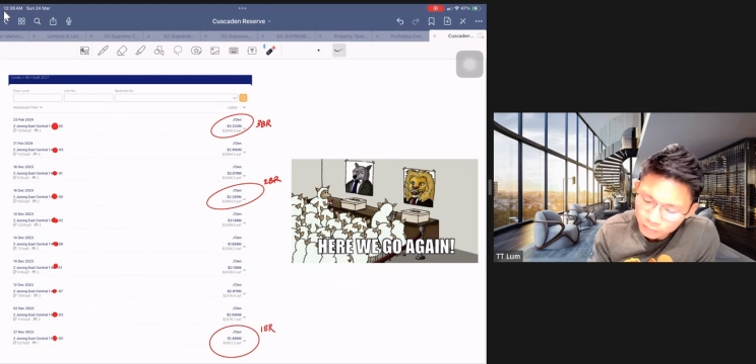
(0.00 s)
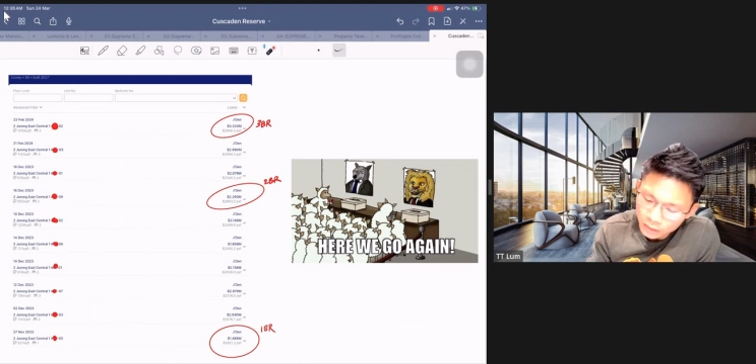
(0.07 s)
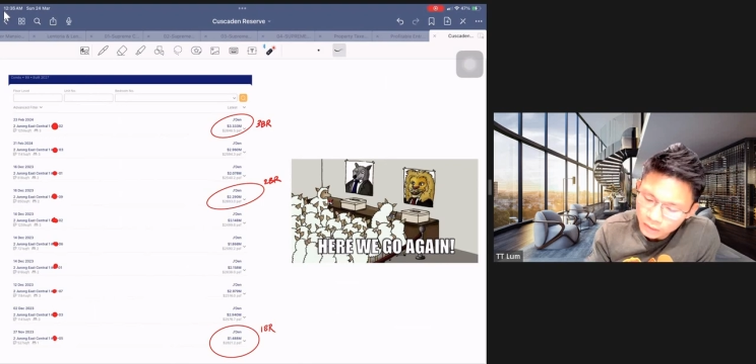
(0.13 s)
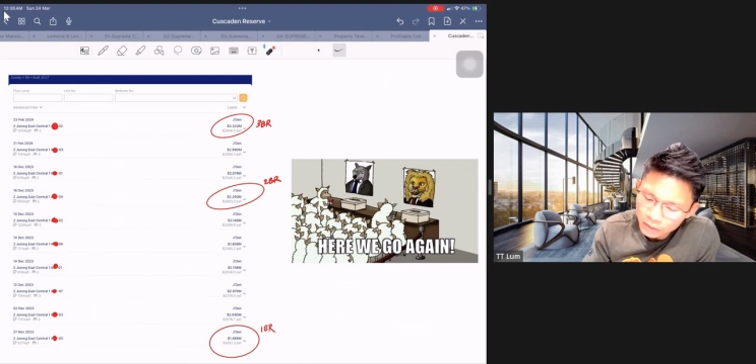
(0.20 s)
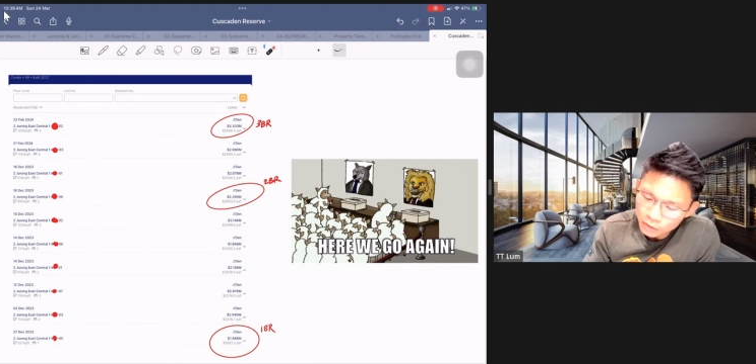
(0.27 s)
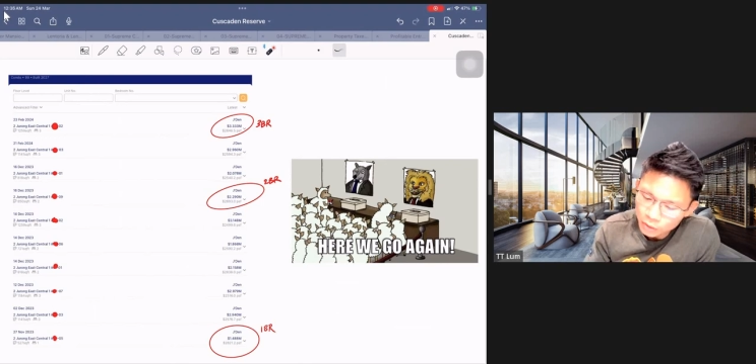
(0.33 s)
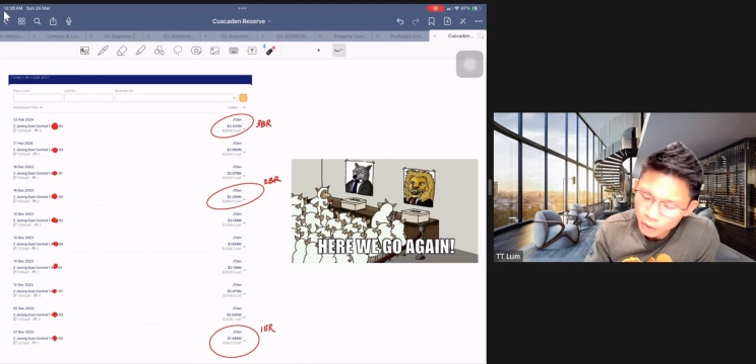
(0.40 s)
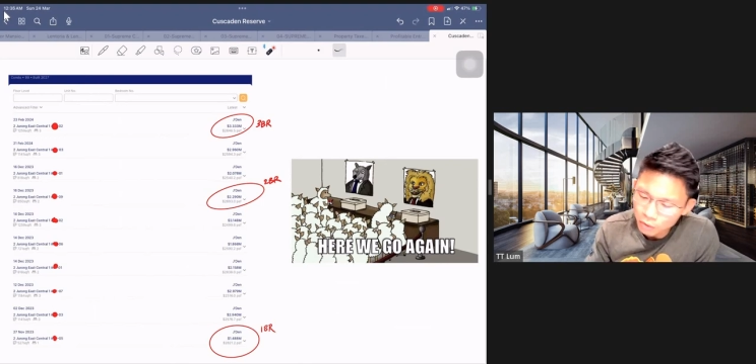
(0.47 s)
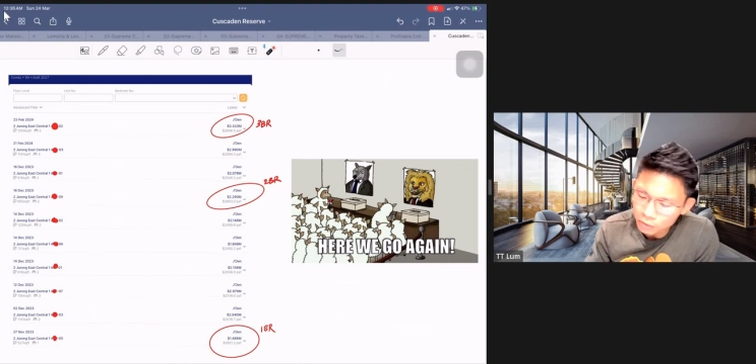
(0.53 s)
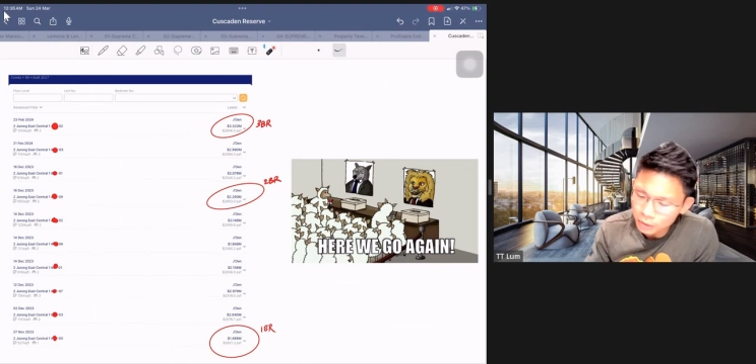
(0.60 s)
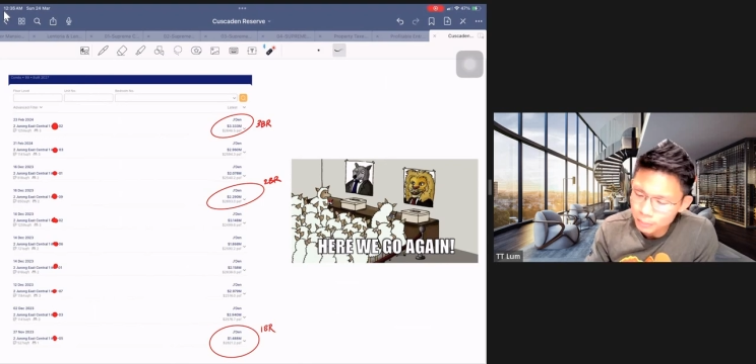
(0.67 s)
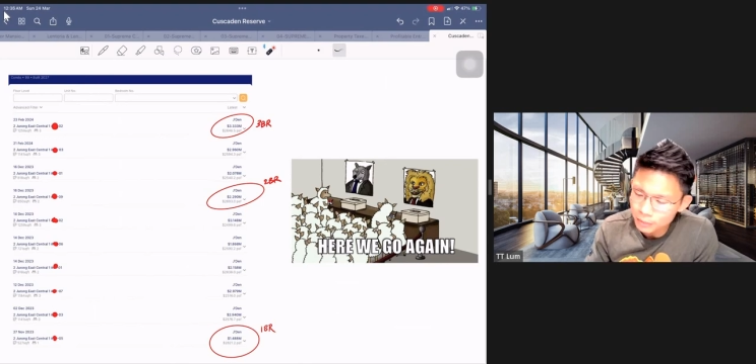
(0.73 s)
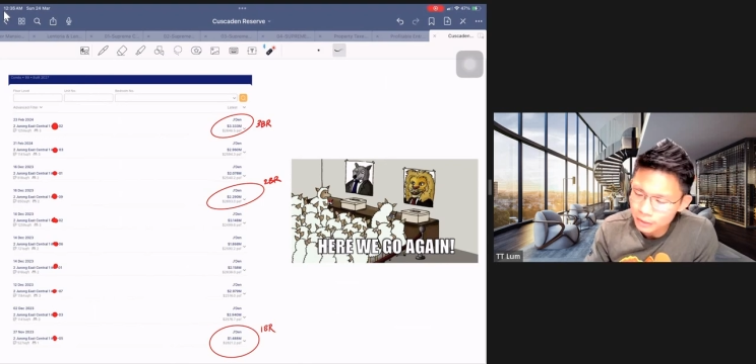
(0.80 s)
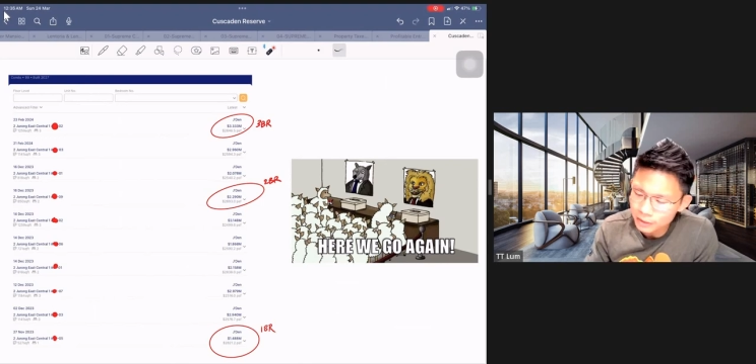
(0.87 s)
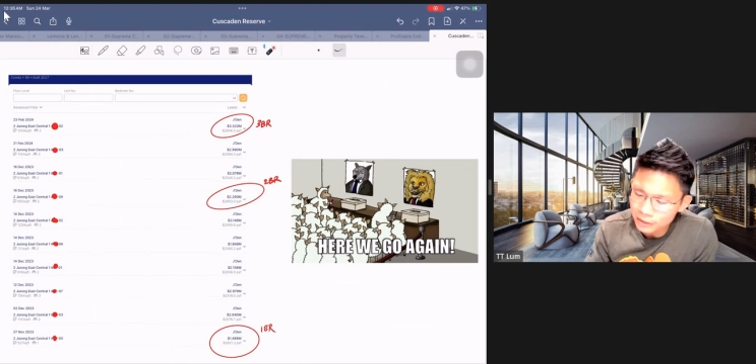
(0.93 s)
So
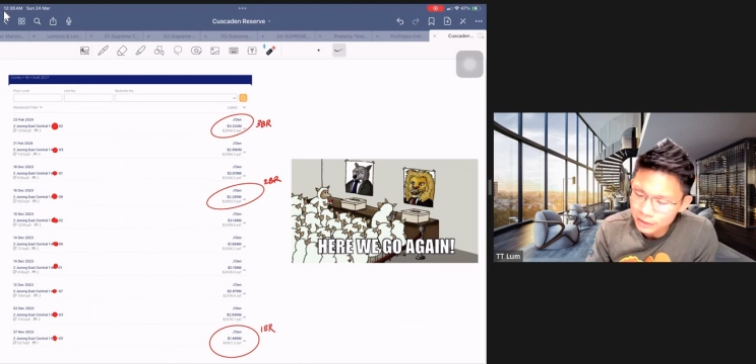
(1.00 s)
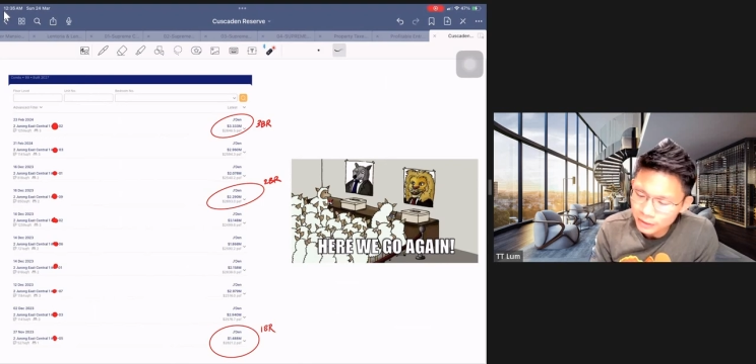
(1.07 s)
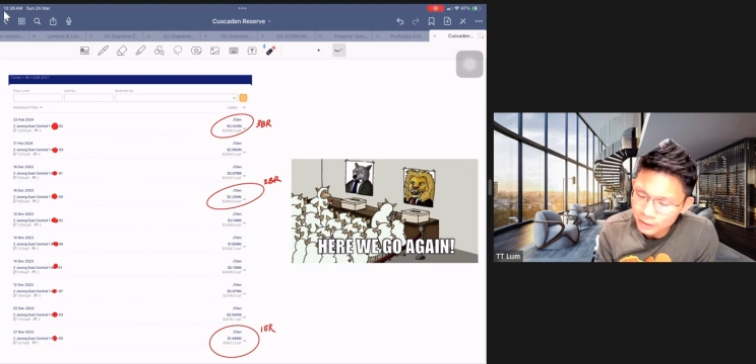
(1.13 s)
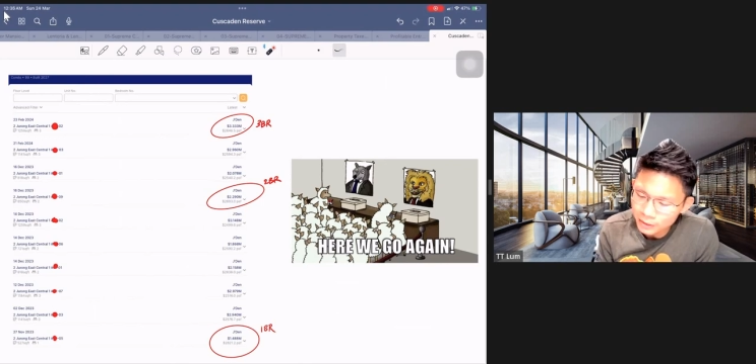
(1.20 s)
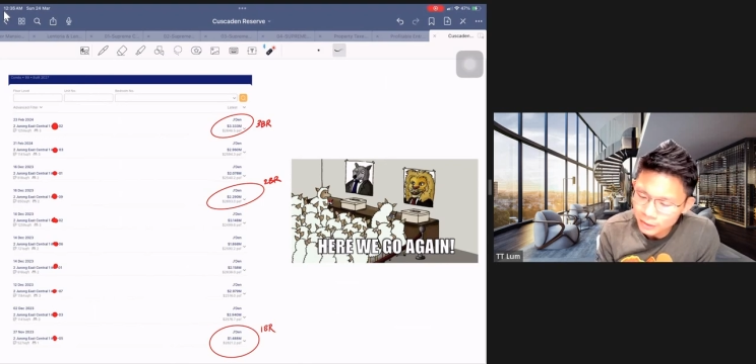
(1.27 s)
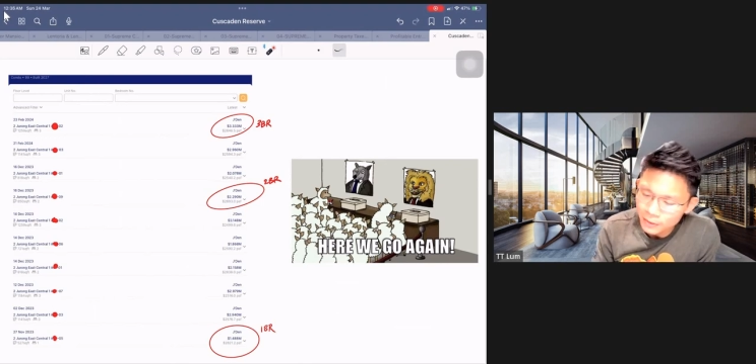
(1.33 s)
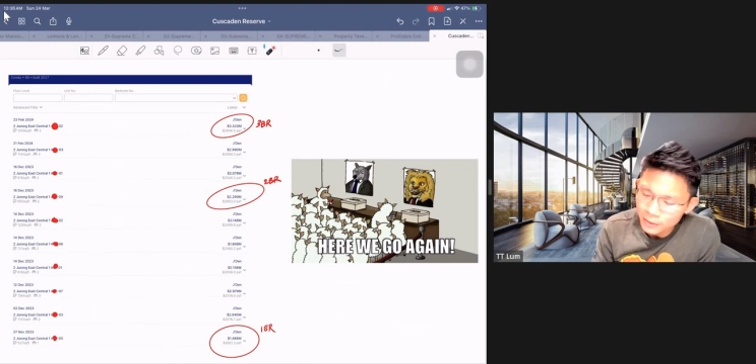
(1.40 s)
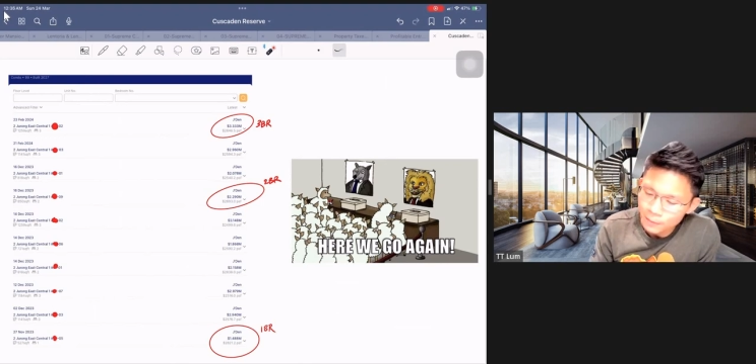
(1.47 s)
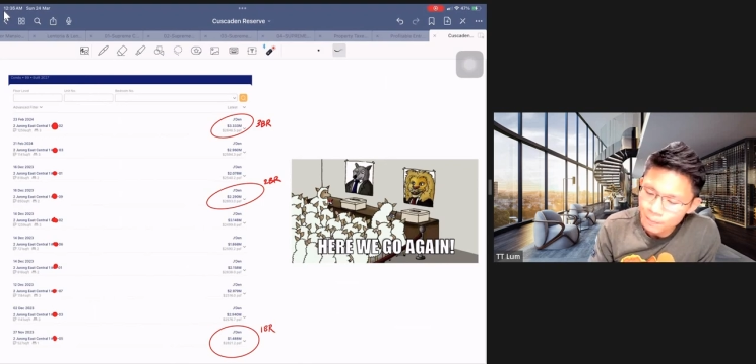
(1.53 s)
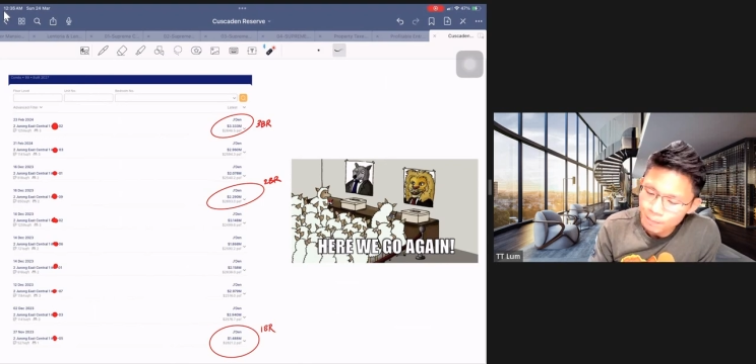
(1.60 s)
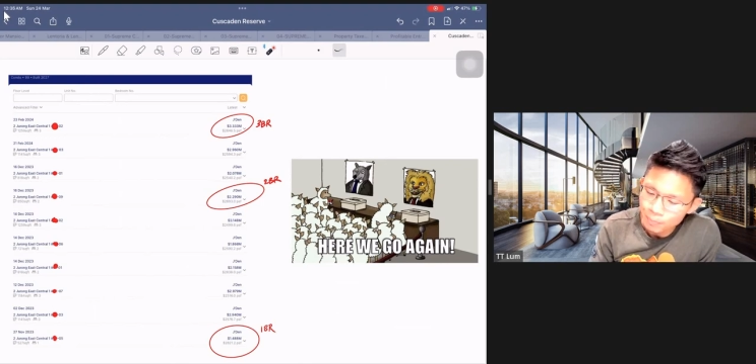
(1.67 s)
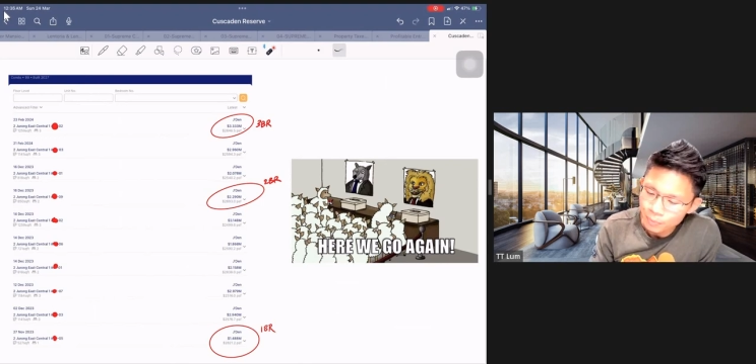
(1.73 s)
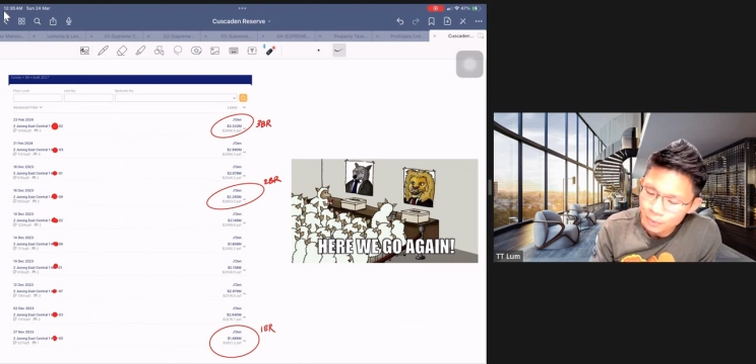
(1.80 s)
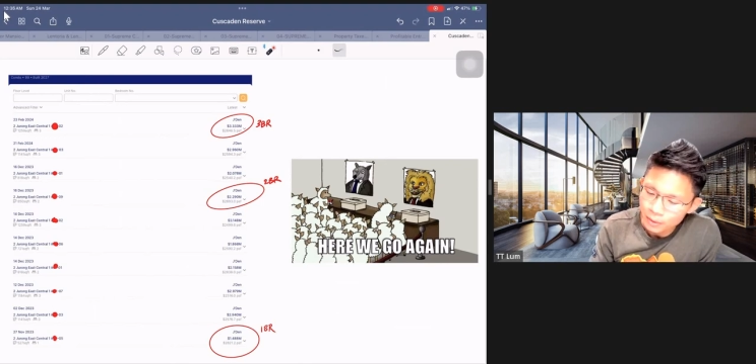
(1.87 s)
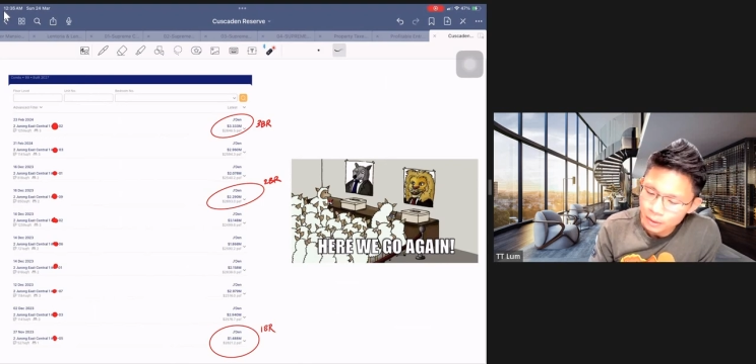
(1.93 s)
ultimately,
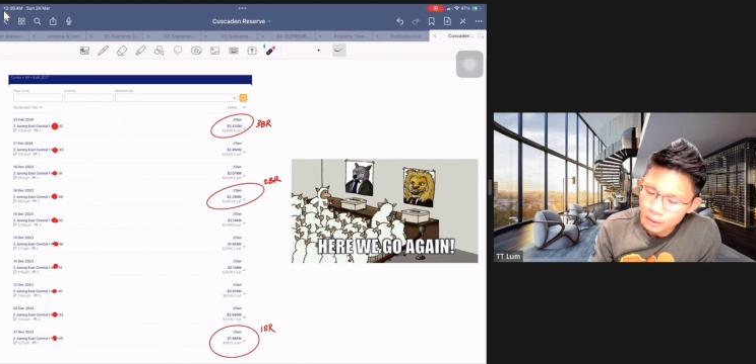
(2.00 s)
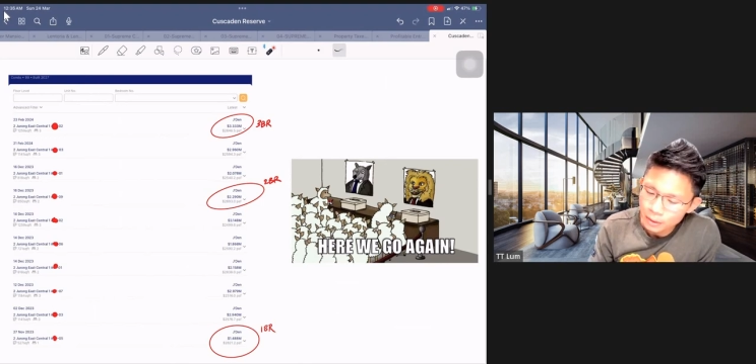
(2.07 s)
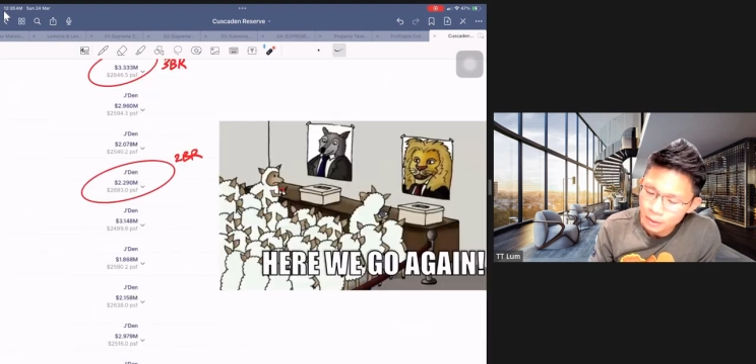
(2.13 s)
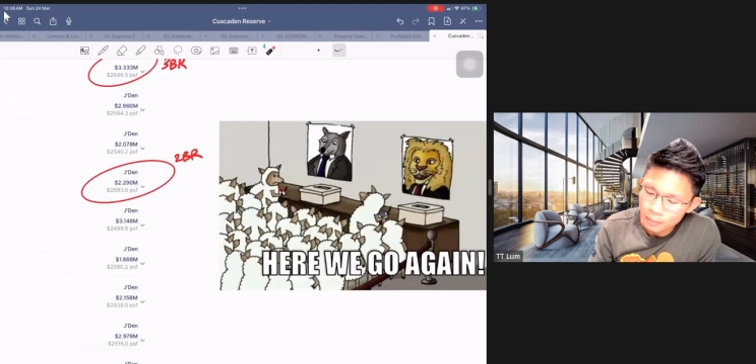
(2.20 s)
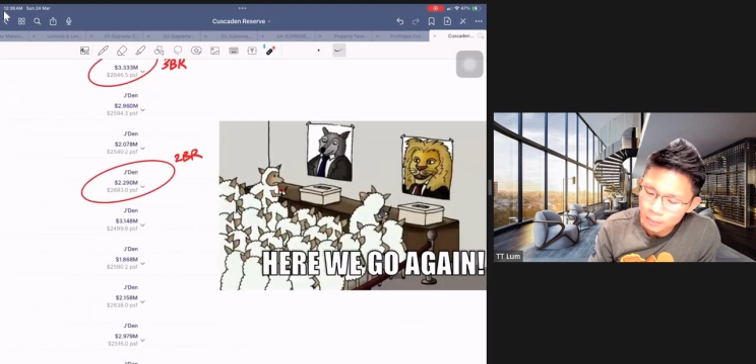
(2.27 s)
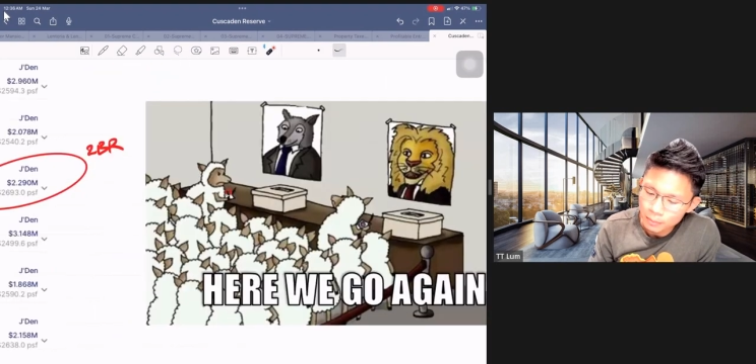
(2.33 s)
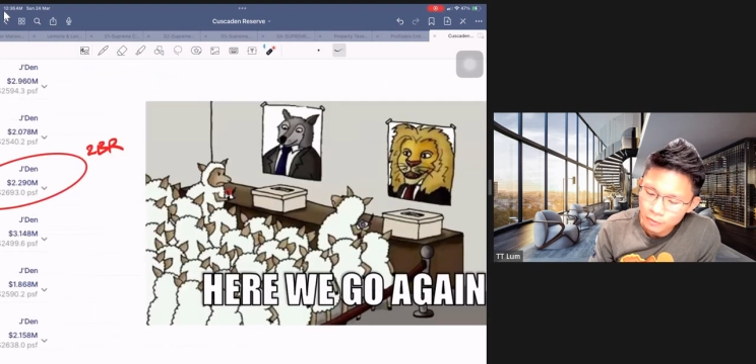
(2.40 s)
before